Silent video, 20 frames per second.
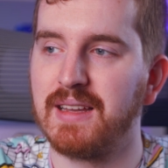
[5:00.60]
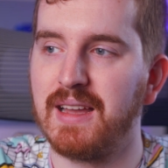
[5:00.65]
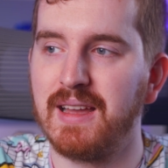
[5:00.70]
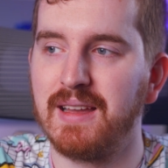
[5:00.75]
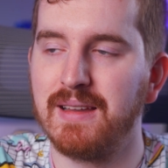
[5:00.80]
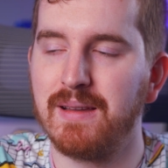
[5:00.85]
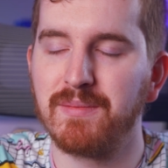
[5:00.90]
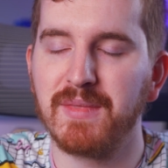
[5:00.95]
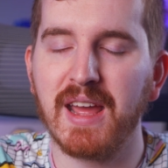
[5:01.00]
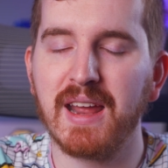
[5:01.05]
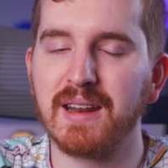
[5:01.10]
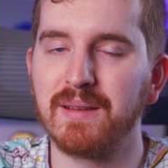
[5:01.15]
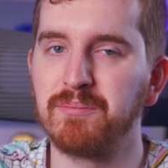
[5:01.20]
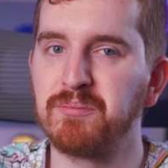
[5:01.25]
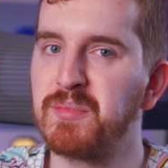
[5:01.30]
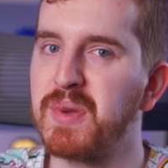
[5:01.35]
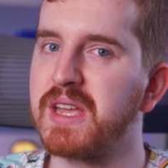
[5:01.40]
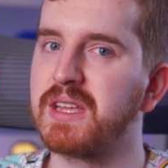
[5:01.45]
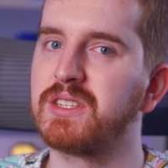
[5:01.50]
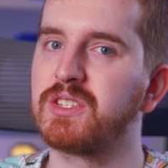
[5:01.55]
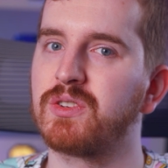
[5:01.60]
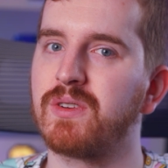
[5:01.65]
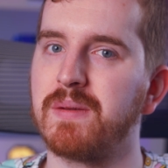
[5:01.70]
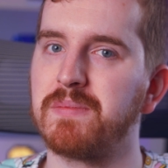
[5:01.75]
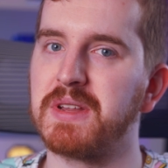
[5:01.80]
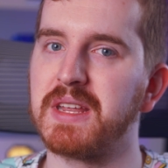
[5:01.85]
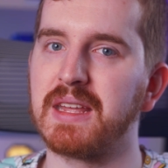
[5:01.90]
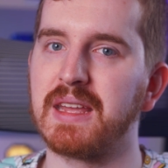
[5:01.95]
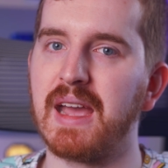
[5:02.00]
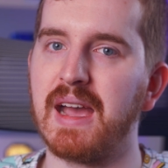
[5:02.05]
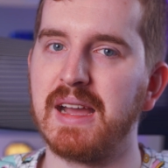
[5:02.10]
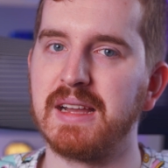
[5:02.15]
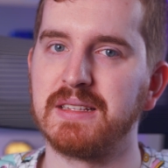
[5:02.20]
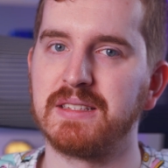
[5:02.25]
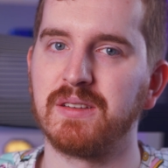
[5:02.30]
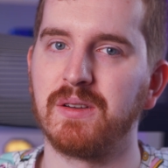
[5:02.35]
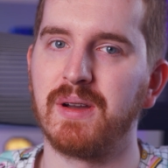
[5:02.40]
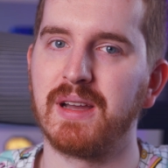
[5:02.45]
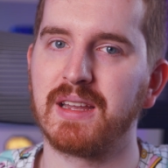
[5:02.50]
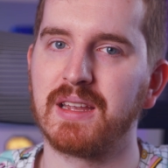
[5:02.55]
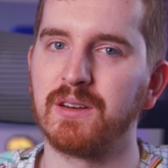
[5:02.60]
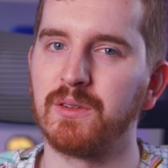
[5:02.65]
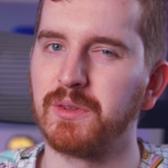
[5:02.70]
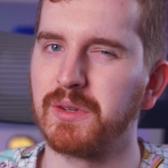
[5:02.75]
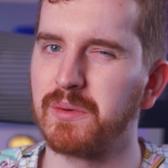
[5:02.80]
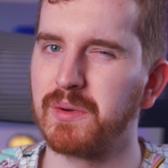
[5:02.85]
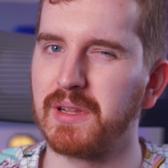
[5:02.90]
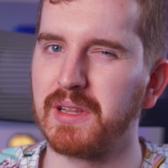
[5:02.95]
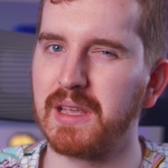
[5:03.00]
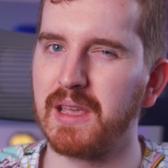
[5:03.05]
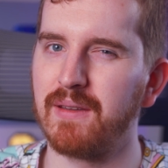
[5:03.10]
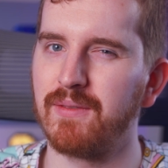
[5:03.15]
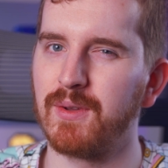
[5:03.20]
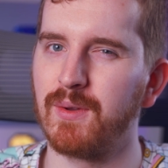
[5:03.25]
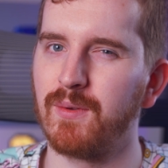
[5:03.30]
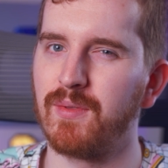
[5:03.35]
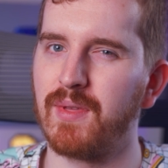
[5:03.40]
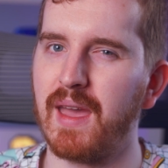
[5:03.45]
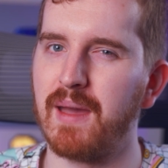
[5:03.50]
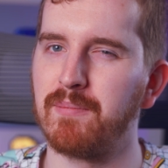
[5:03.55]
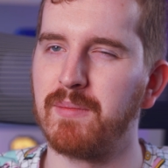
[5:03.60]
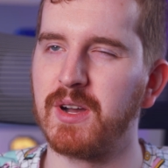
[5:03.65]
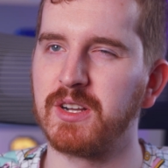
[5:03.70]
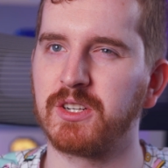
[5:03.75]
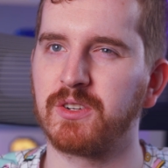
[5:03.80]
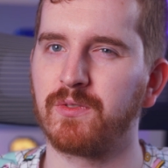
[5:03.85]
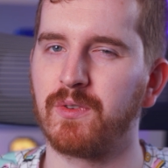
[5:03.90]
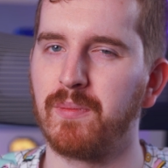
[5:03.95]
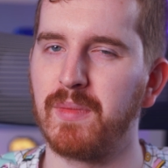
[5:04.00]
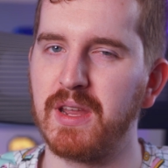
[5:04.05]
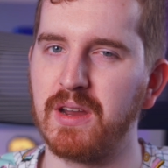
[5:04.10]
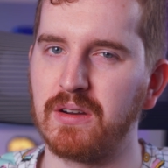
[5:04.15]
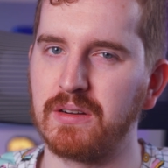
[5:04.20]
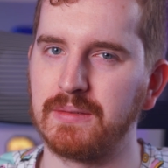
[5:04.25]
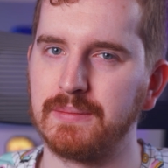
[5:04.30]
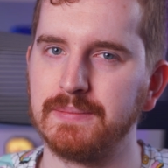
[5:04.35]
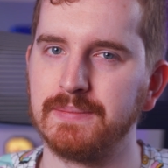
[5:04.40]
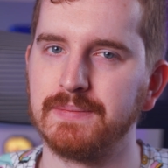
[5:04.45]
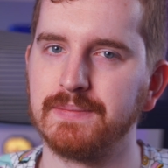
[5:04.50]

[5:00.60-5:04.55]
I'm not a big scripting guy, so I can only really give you that much from here.